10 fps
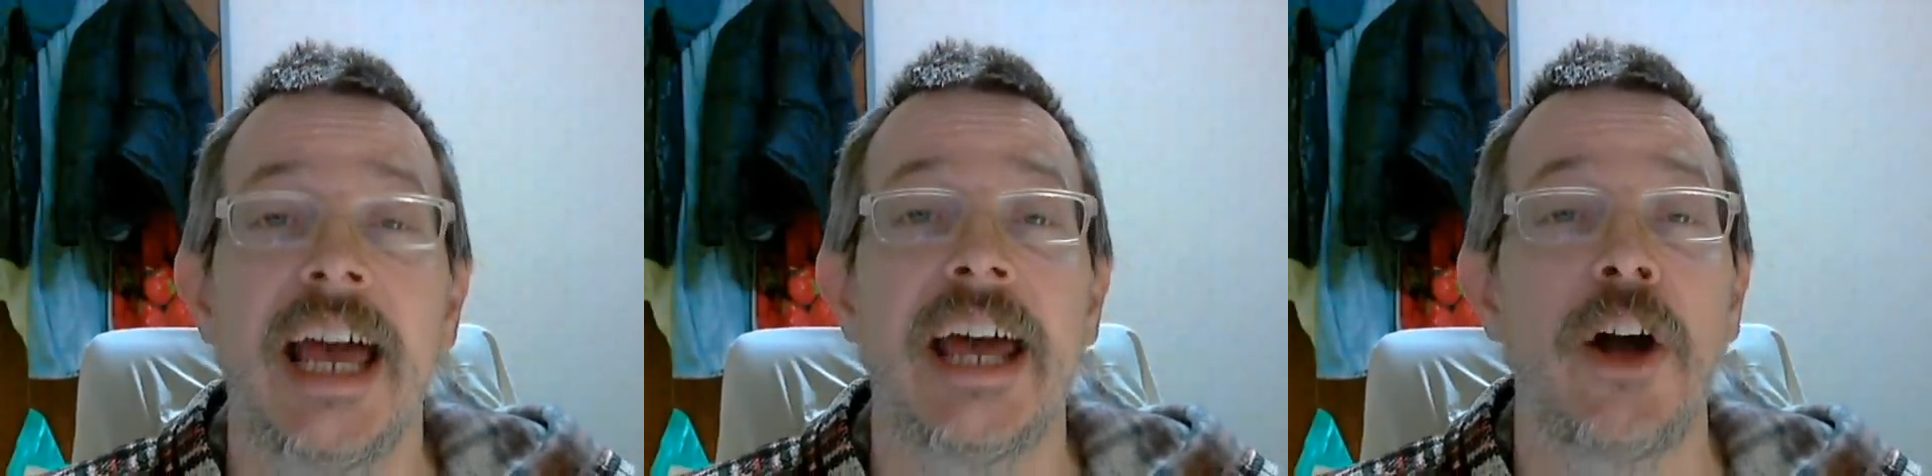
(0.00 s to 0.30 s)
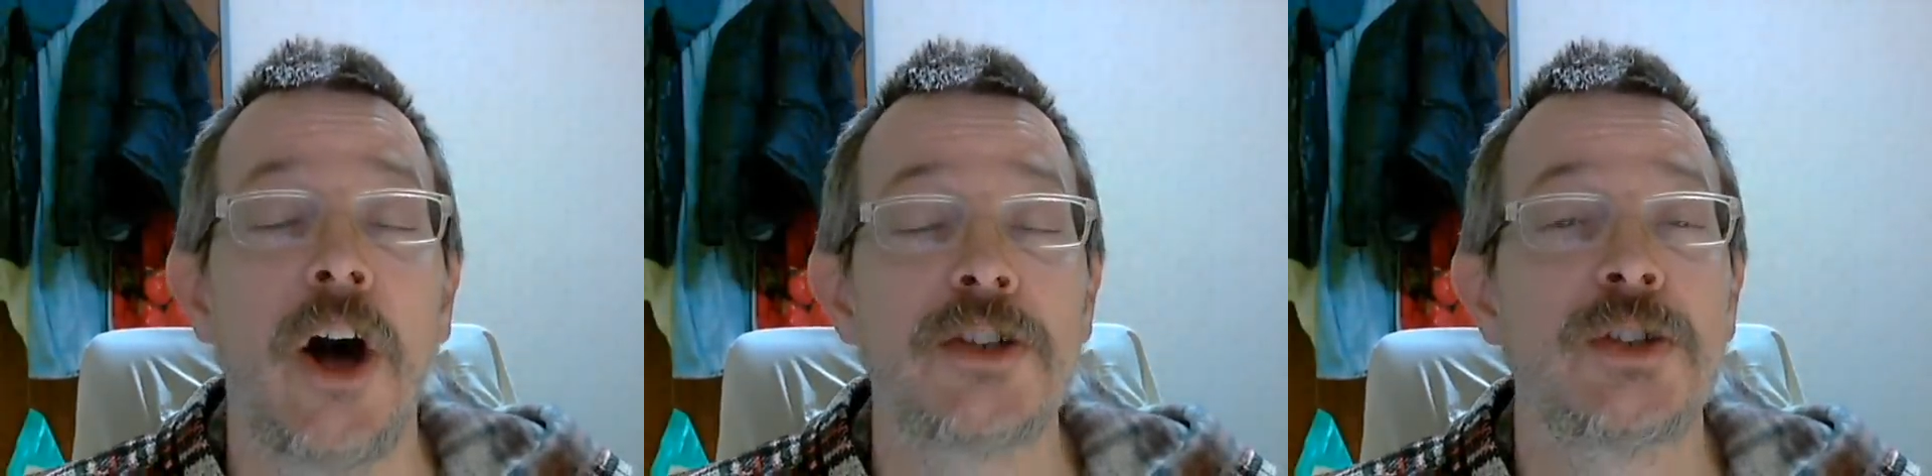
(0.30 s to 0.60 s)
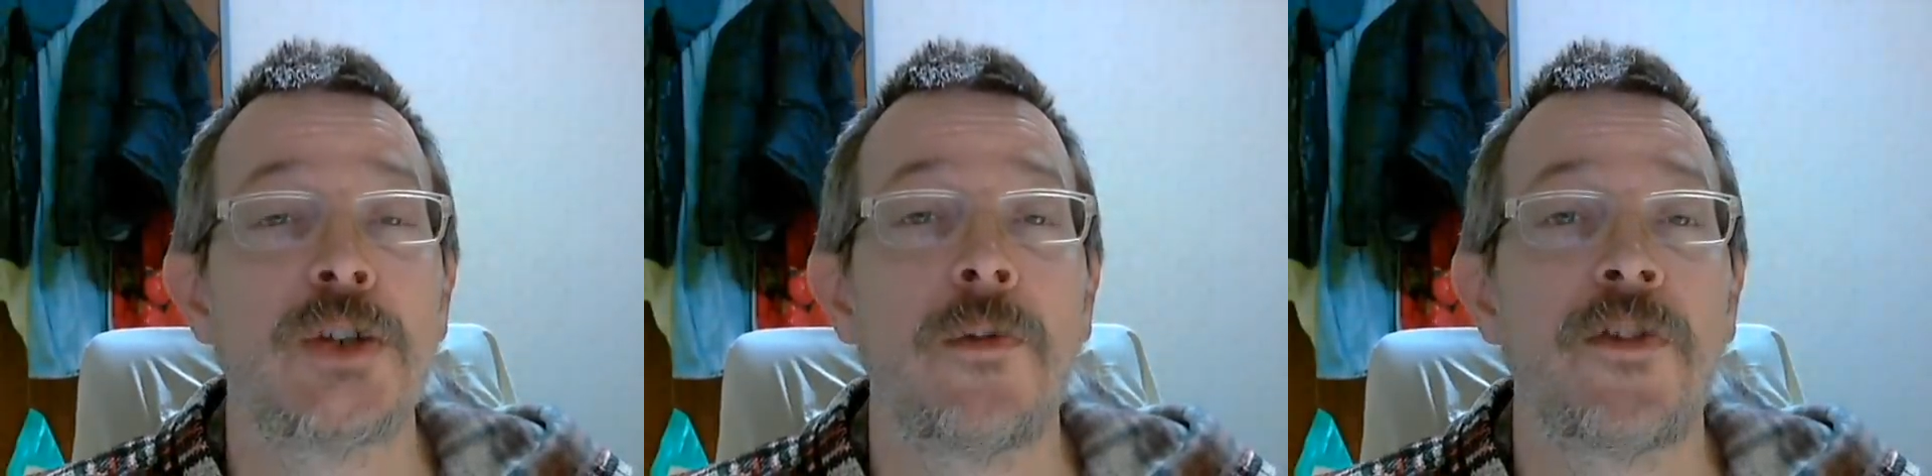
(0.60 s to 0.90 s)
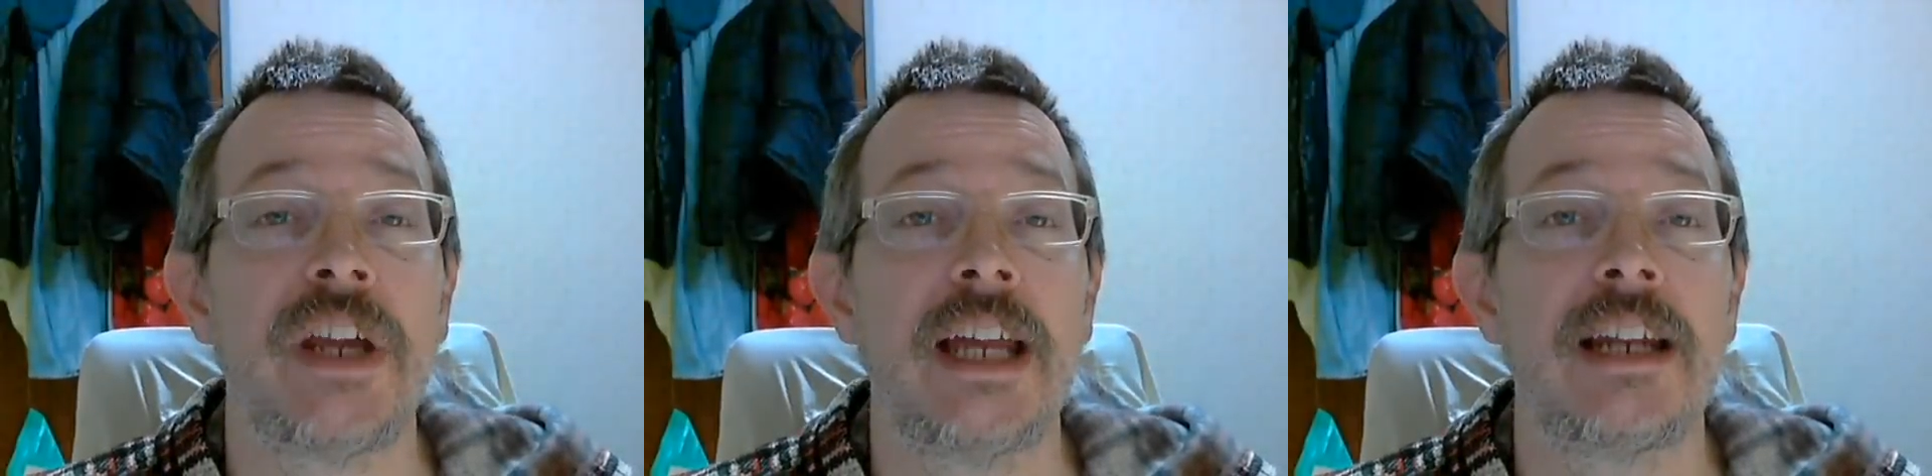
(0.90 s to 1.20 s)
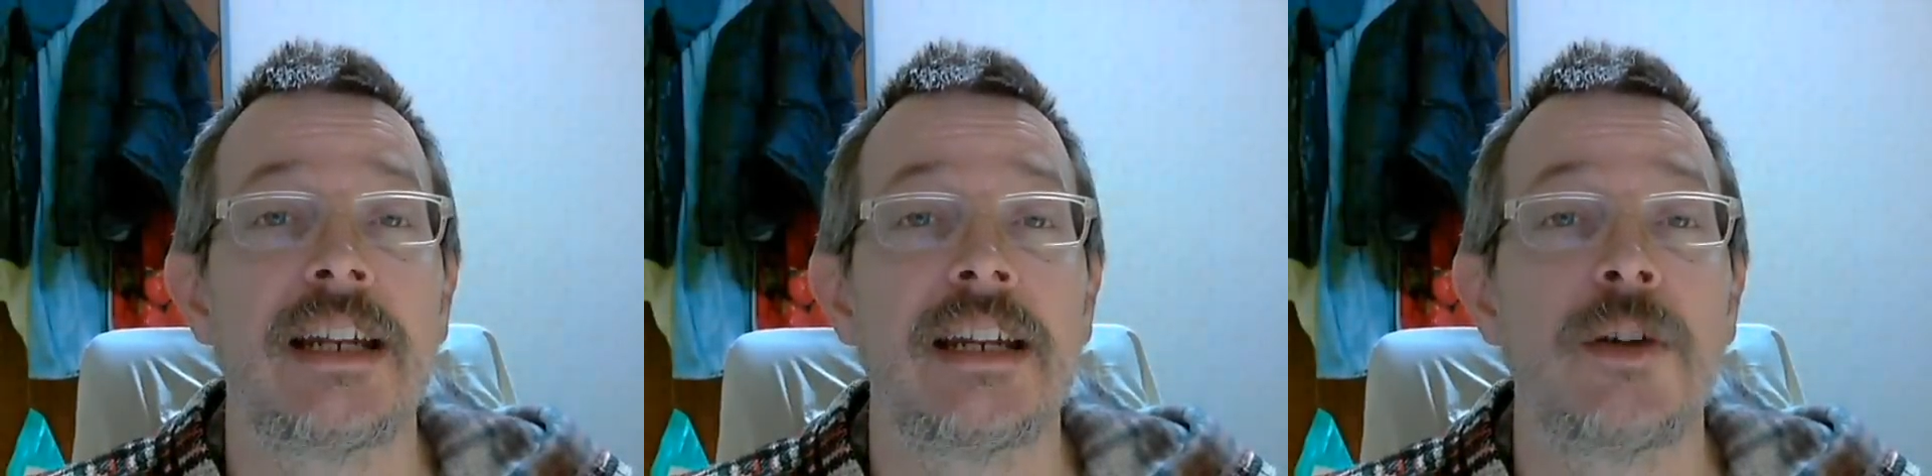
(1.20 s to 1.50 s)
And also don't
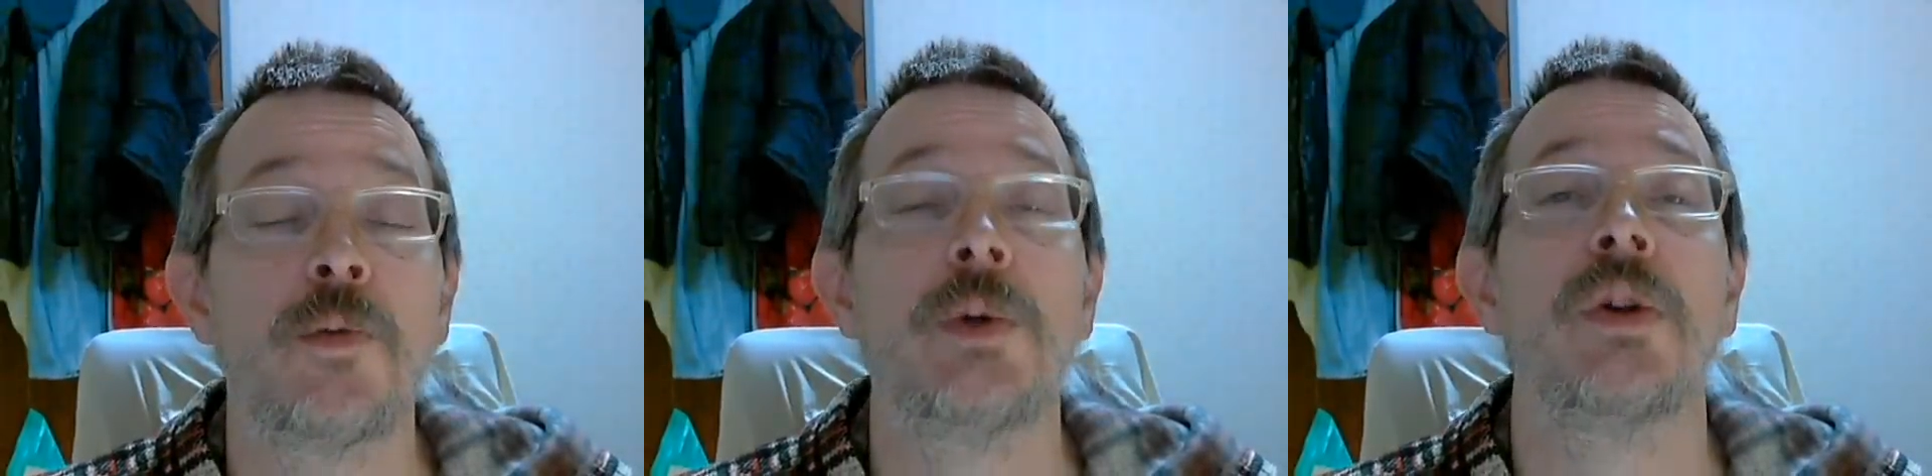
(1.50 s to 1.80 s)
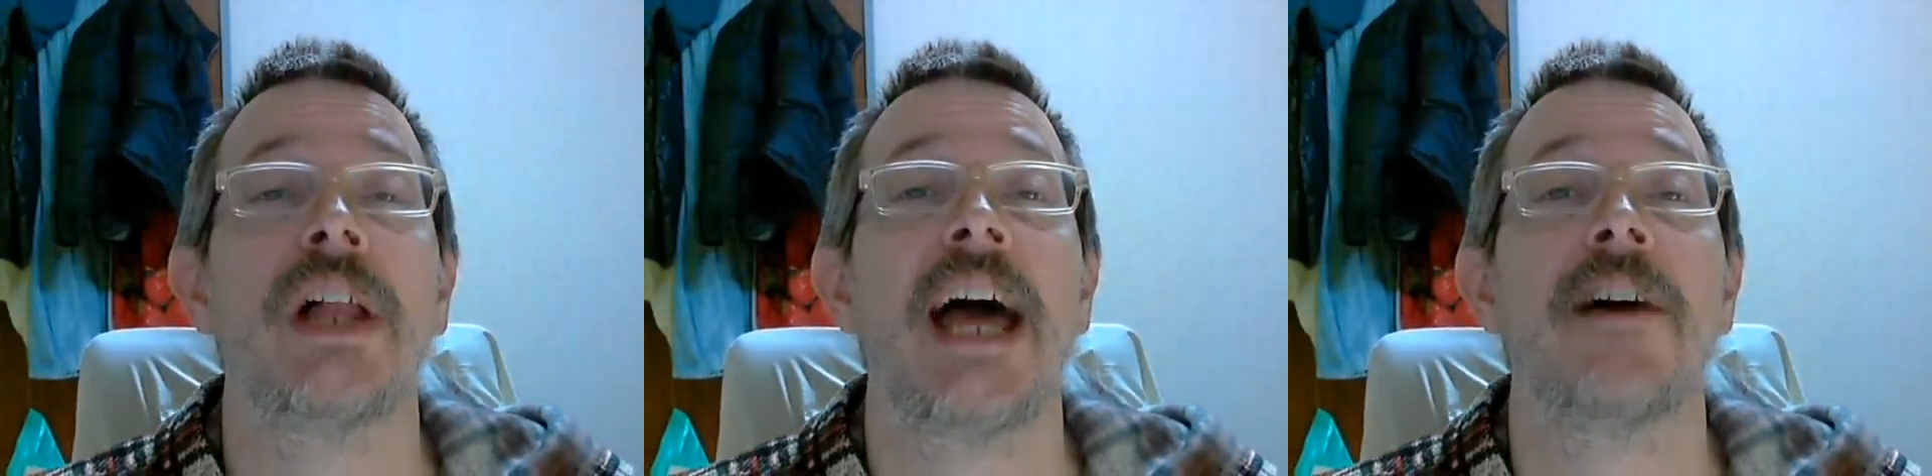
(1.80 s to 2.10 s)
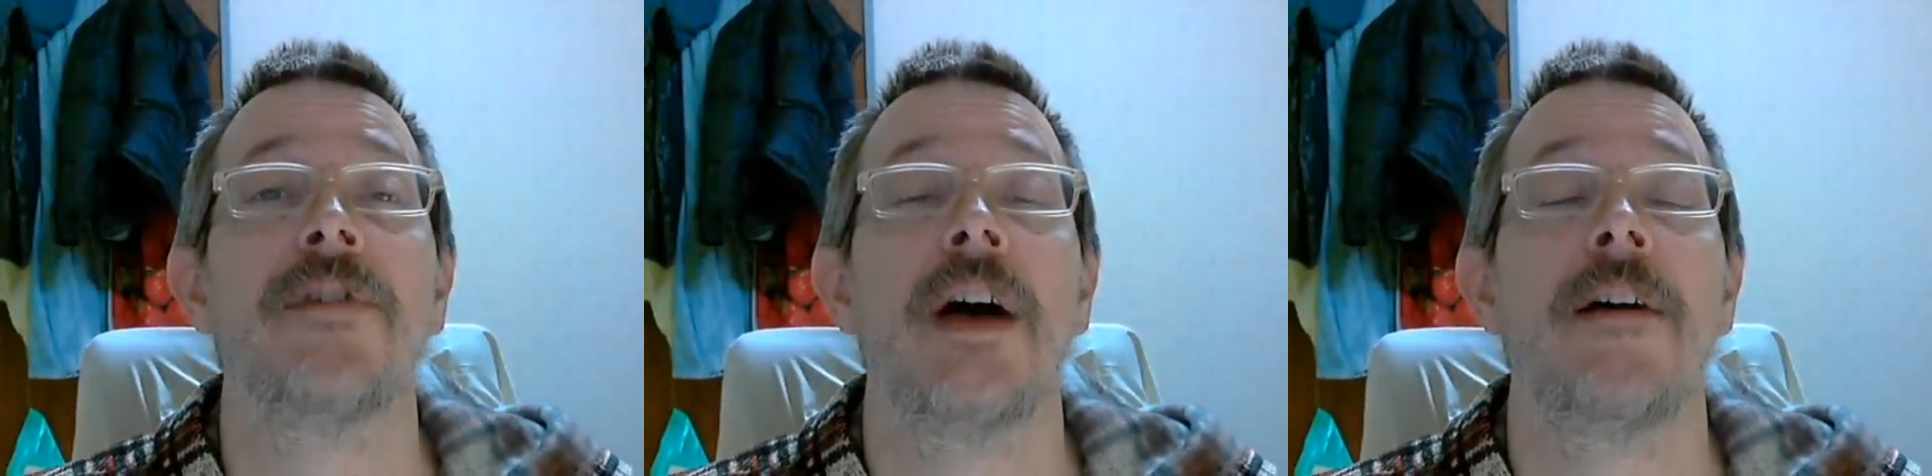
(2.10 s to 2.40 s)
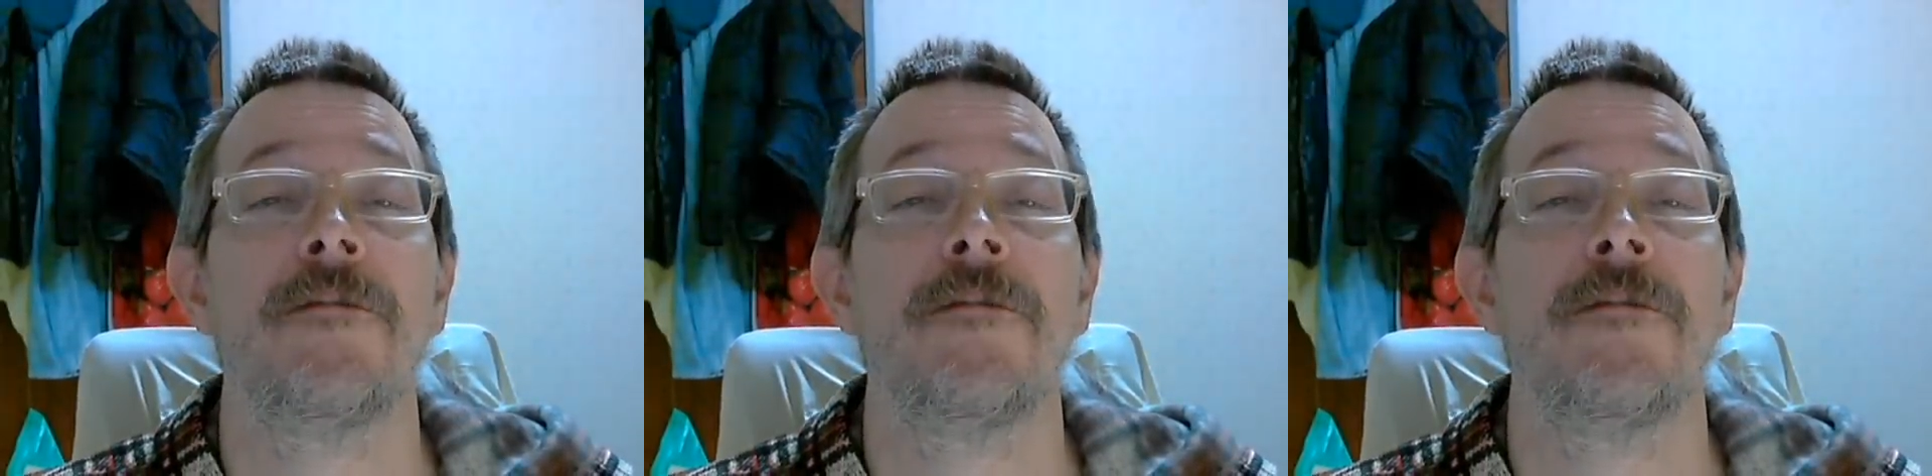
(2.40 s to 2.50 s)
forget, we will have